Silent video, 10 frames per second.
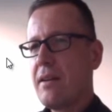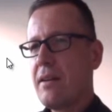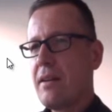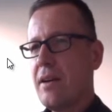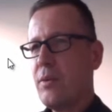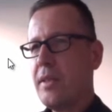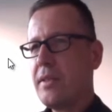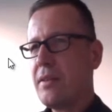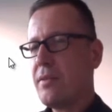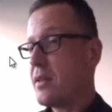I read
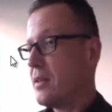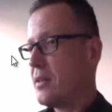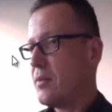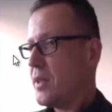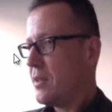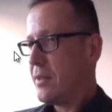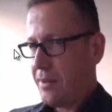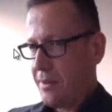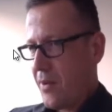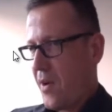that we got a
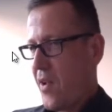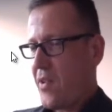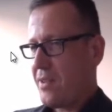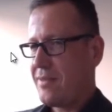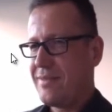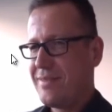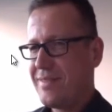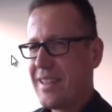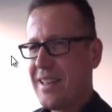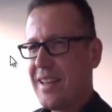winner.
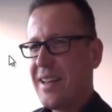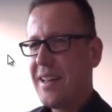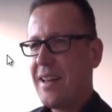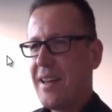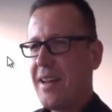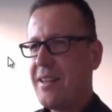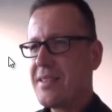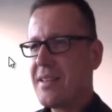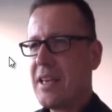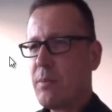And his
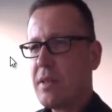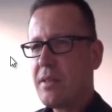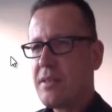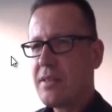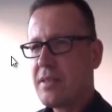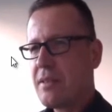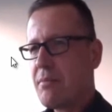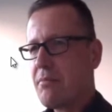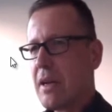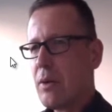name is
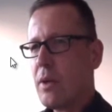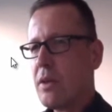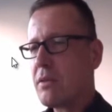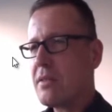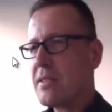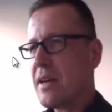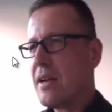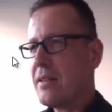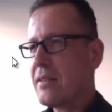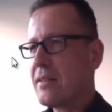Manuel
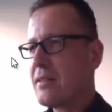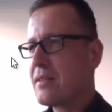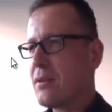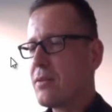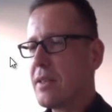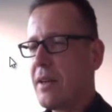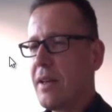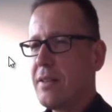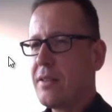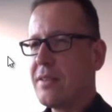Gonzalez.
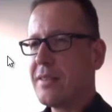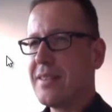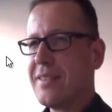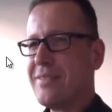Congratulations.